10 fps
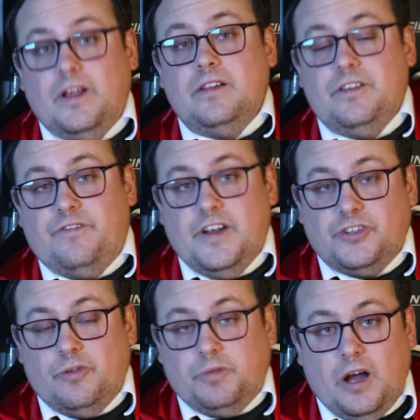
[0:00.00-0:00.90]
lightly
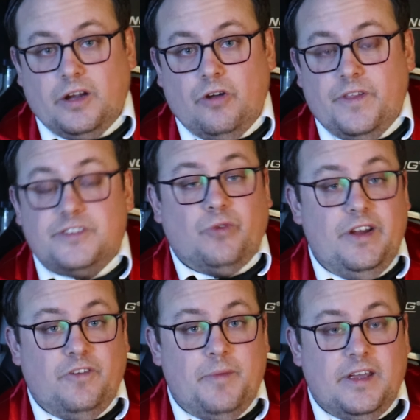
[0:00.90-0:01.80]
vegetal Blanco that's
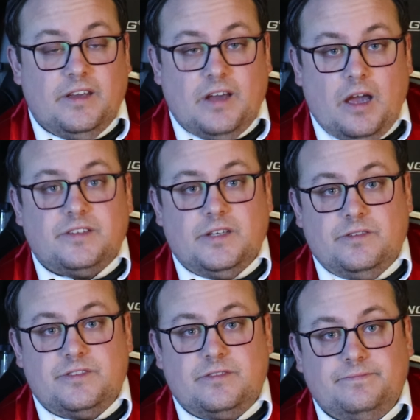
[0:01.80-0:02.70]
great for making
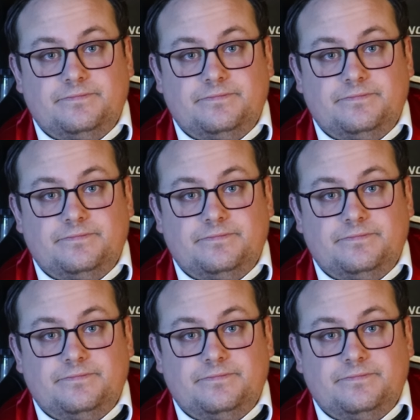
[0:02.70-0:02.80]
cocktails.